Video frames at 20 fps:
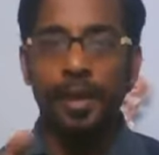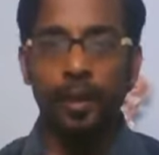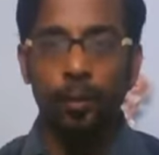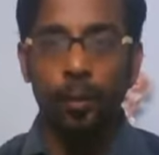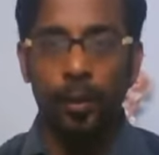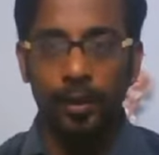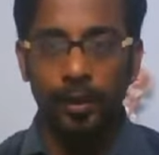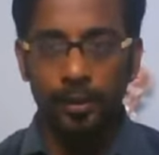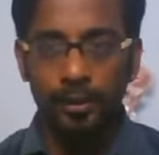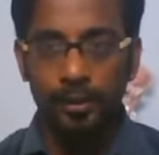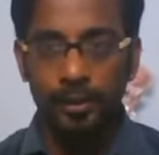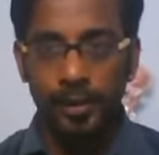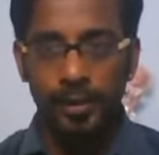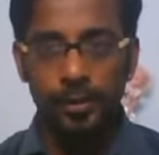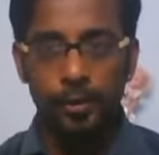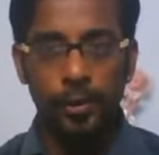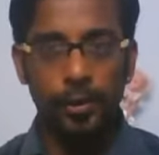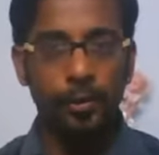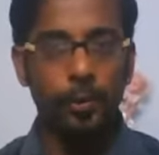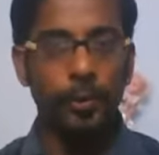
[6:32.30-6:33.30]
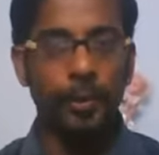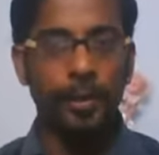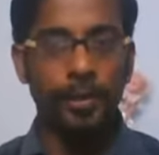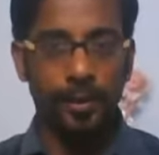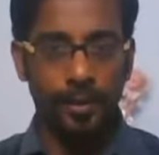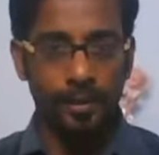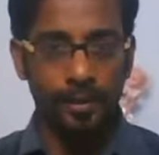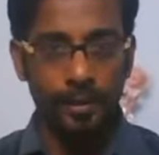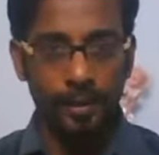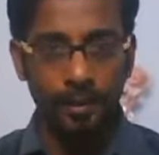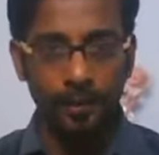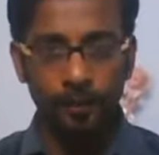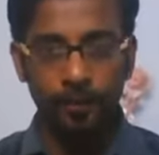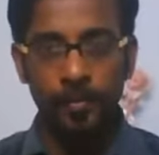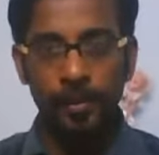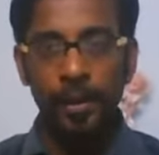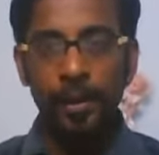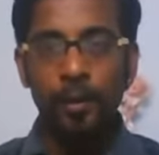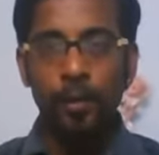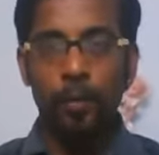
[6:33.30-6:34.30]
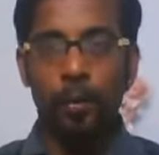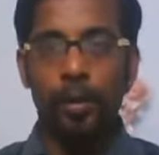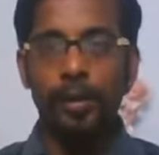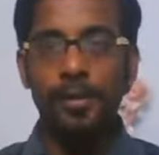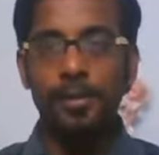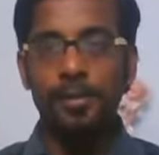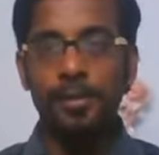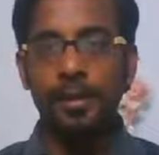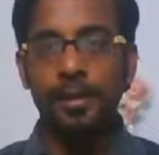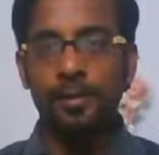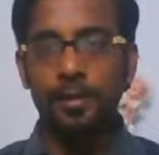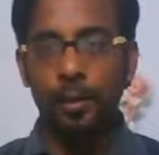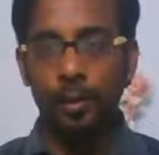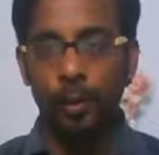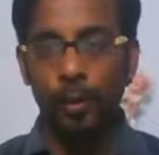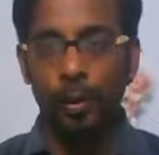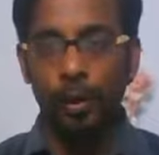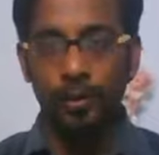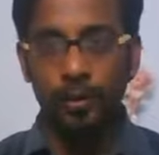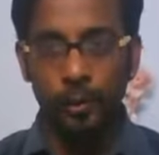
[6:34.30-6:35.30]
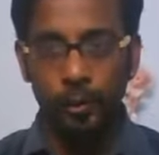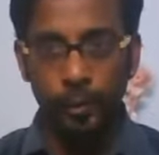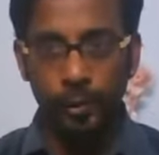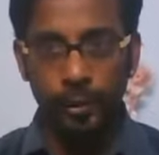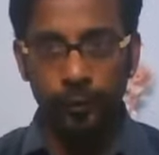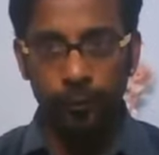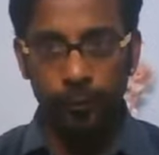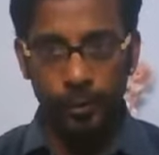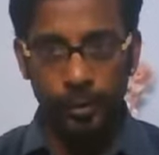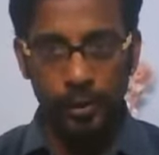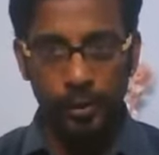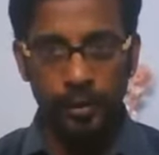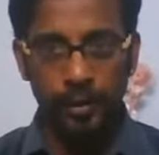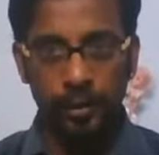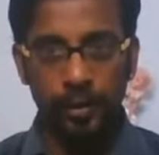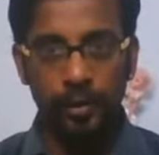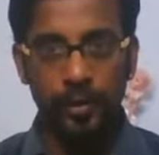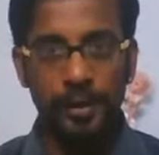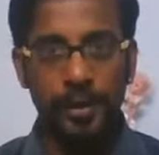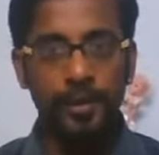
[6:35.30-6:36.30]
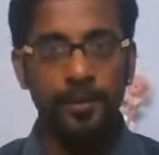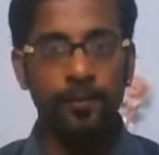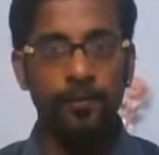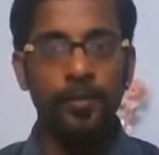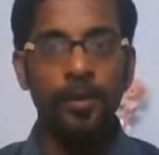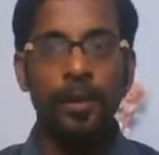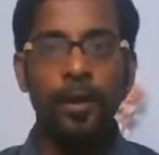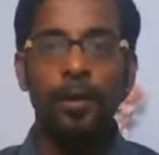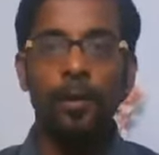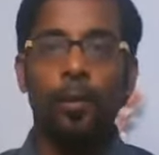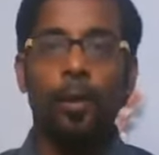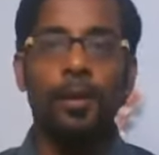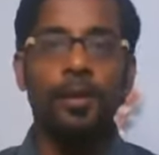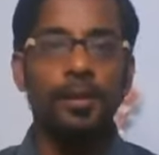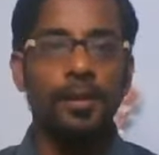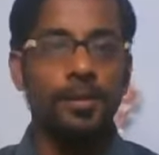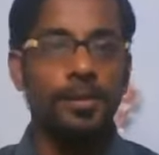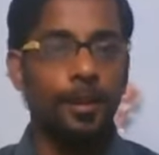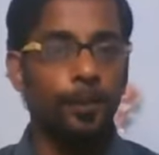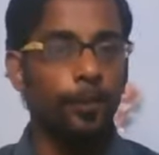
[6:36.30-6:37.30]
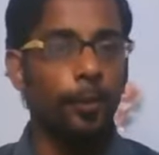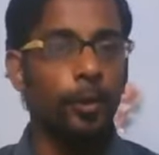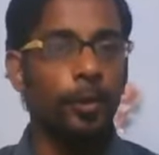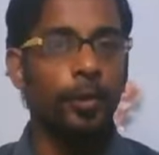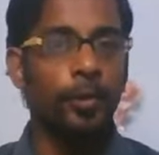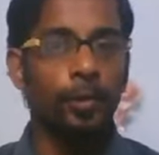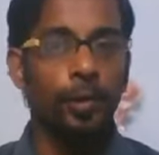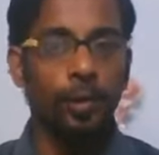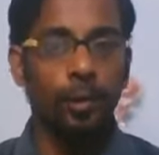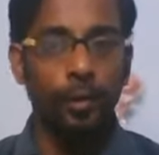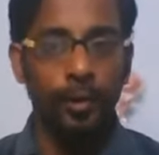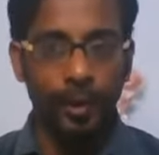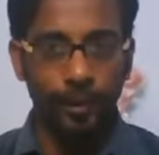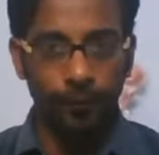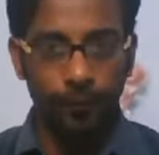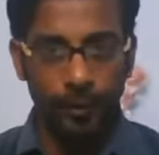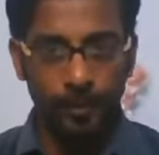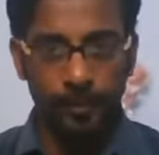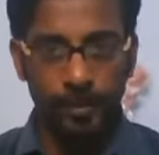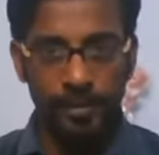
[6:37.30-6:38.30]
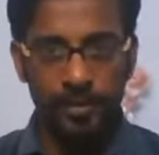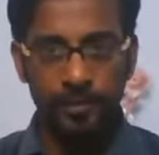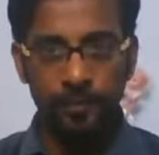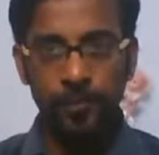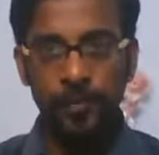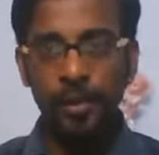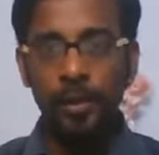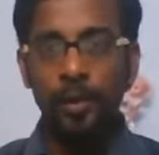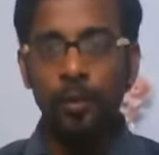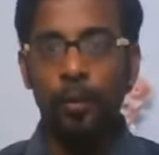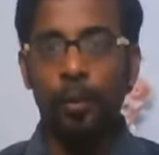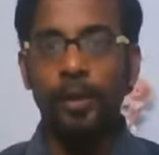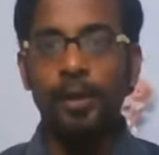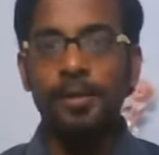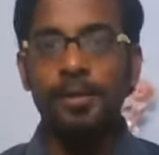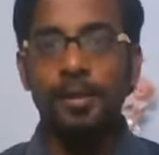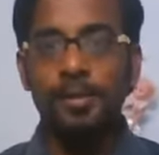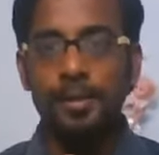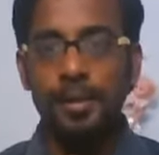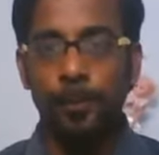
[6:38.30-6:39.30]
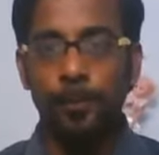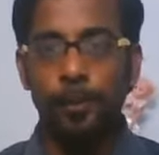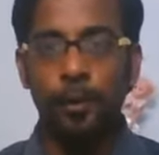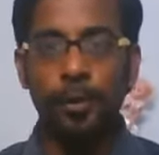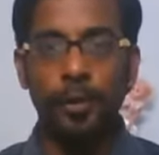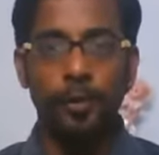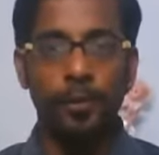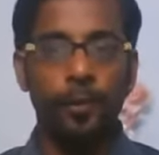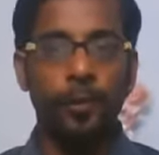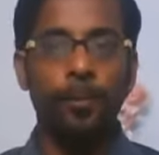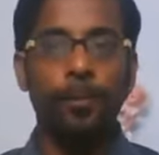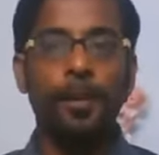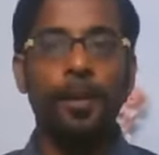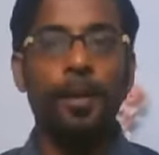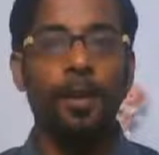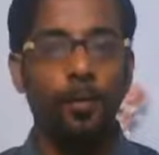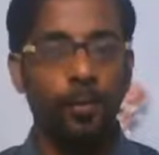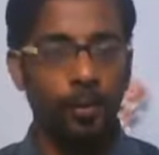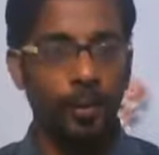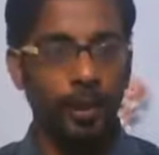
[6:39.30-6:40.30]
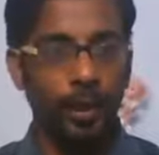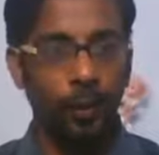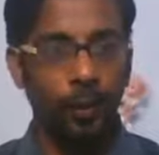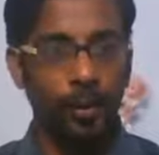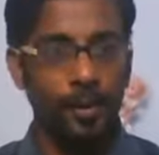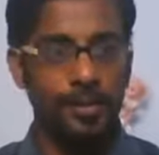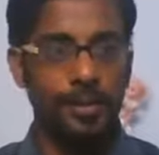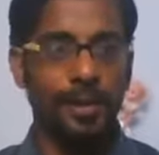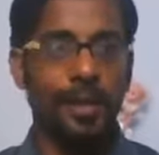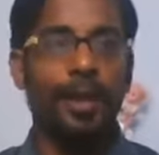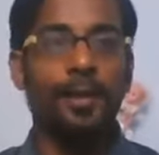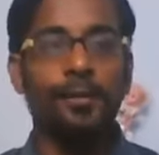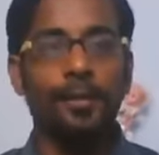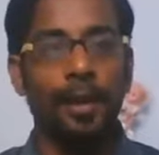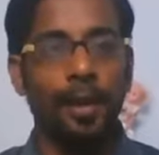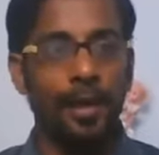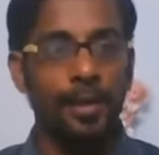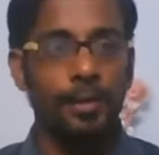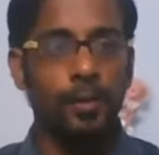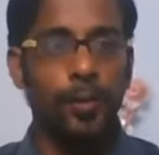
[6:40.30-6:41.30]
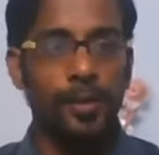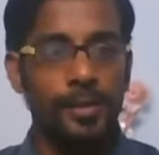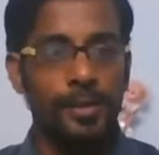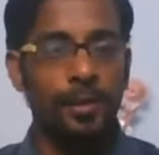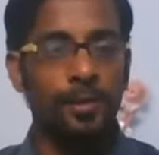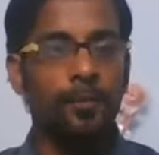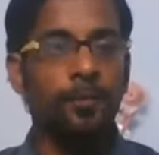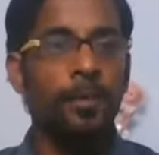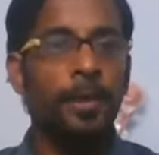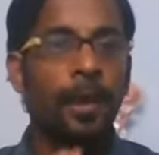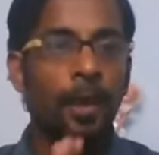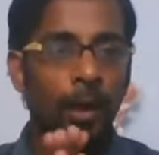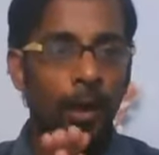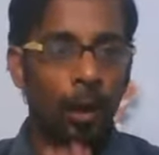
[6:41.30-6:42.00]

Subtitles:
Second, what are the things you are doing currently? What is that you want to do in future and long run? What is the support you are looking from us? What is the support you would be able to give us? And the last question,